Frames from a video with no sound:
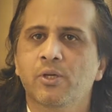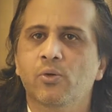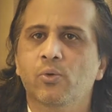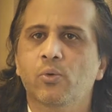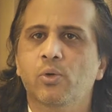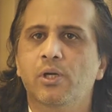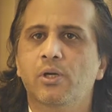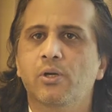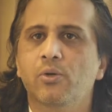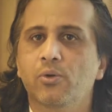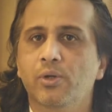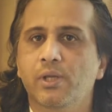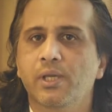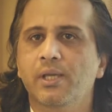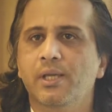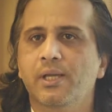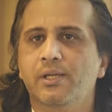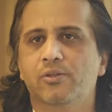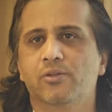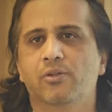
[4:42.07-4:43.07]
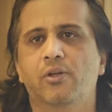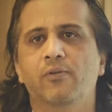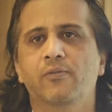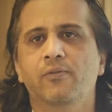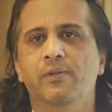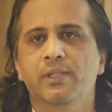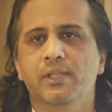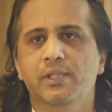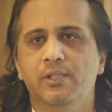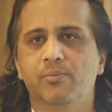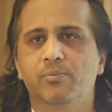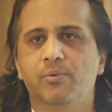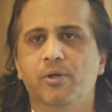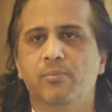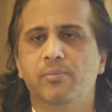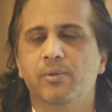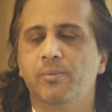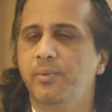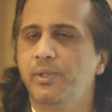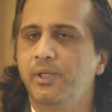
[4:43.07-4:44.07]
who are looking at solving this
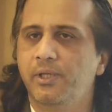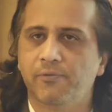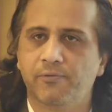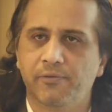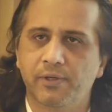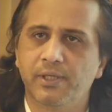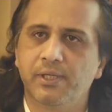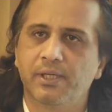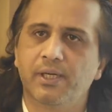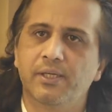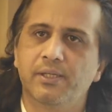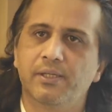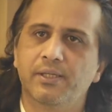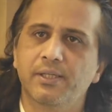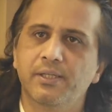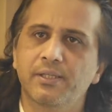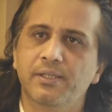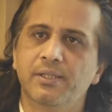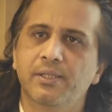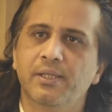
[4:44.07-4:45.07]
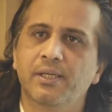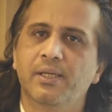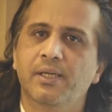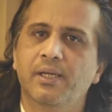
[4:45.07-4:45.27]
problem in different countries